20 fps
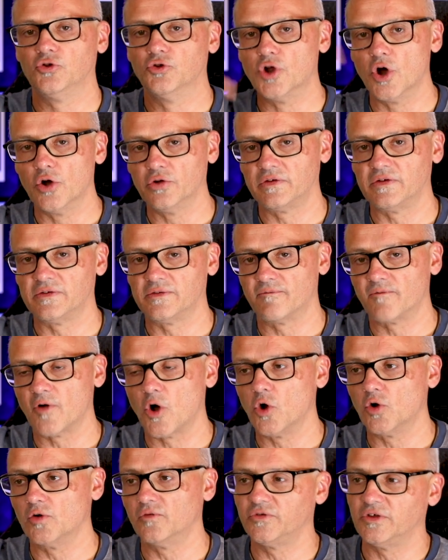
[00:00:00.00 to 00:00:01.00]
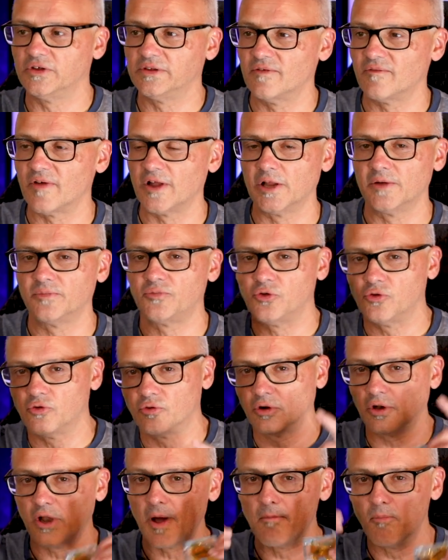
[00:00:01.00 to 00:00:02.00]
Your nose has evolved, you've developed,
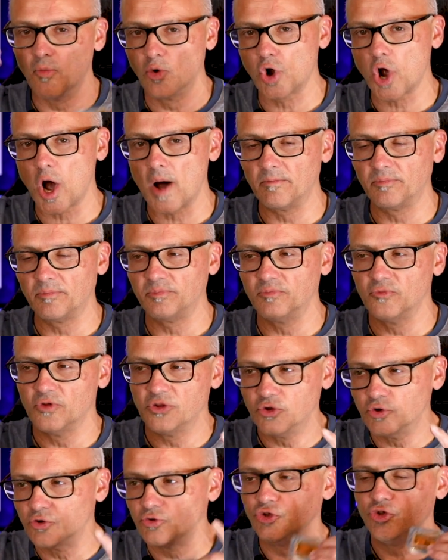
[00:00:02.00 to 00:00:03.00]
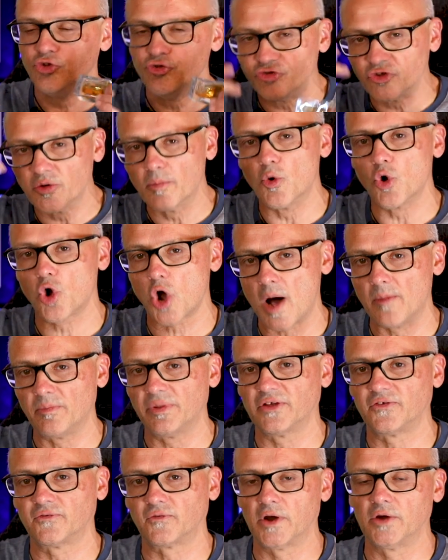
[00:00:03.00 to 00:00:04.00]
you're a lot more, you're used to more
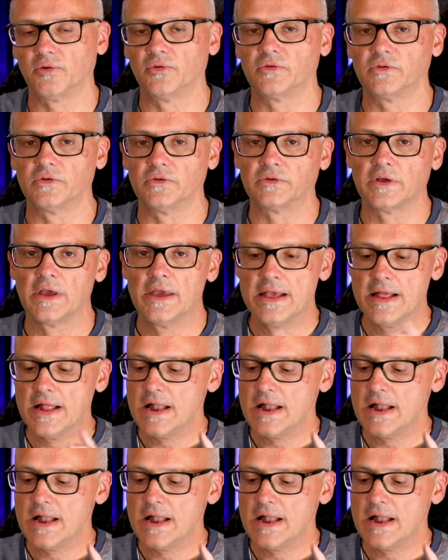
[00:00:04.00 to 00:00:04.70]
complex fragrances.